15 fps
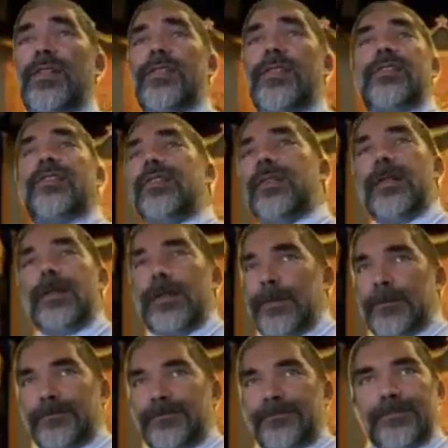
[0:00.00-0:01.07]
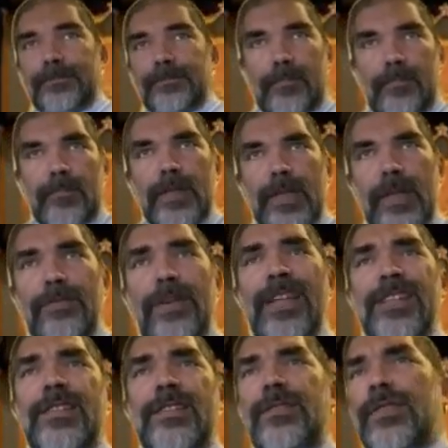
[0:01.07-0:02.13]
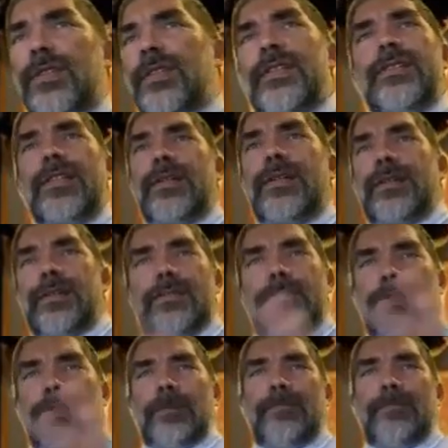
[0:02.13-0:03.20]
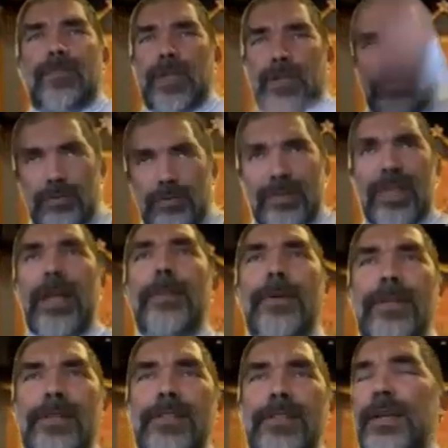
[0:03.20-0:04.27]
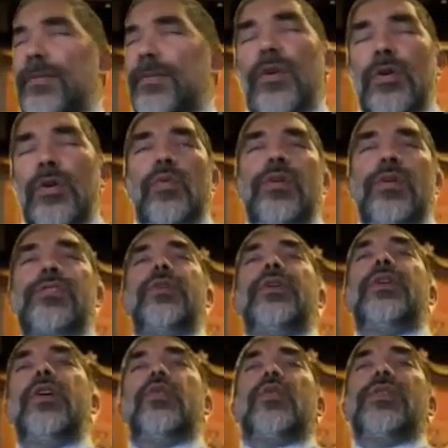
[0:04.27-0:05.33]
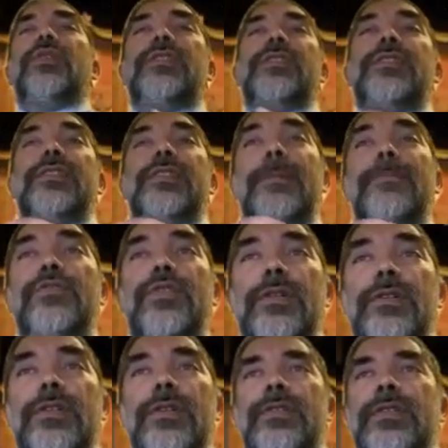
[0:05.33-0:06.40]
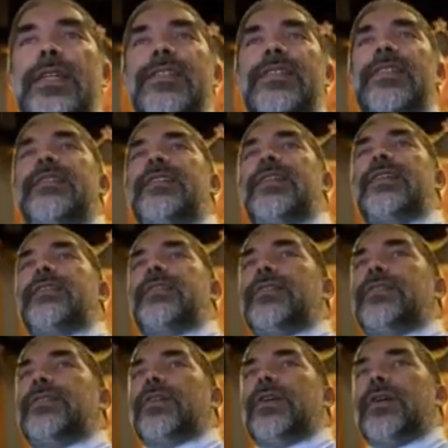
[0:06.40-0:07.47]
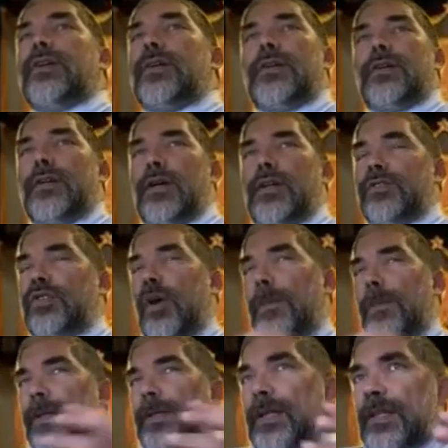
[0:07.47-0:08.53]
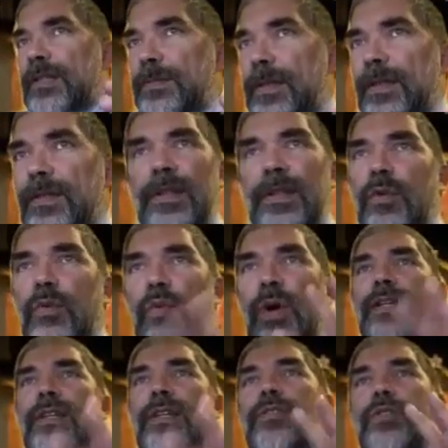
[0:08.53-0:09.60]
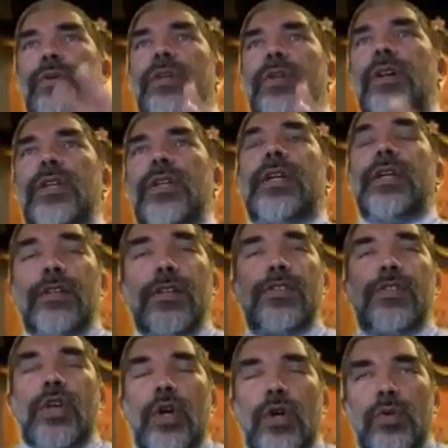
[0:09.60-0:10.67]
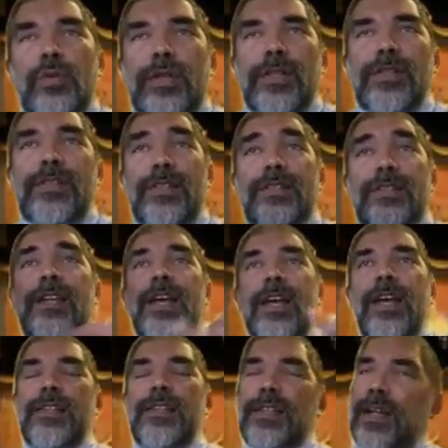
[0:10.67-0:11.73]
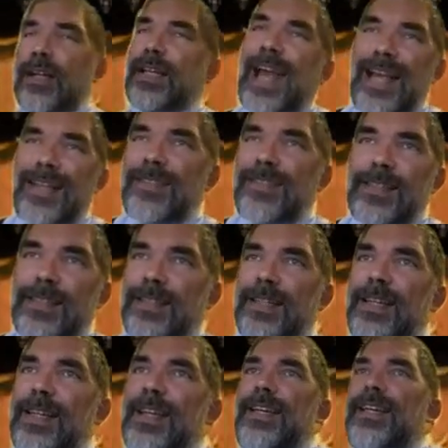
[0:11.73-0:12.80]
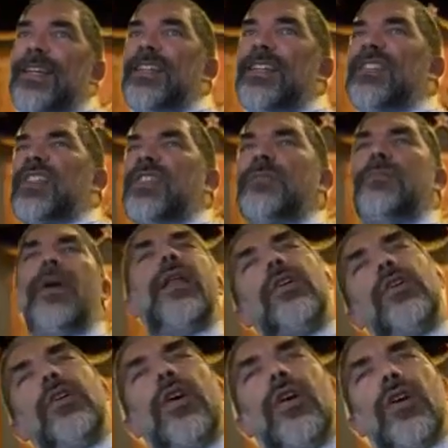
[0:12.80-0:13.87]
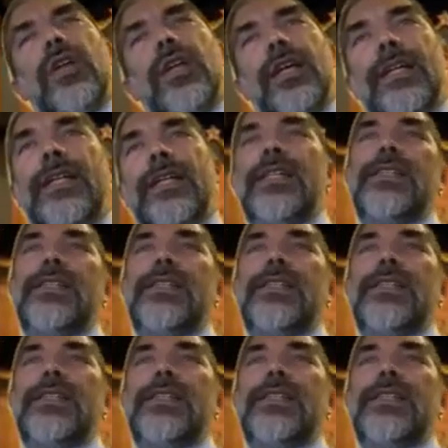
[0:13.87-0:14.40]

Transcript: Is it a festival? Is it celebrating something? What's going on? What's the subject? Is it a topic that is being discussed? What is going on here? The tone, is this sarcastic? Is this melancholic?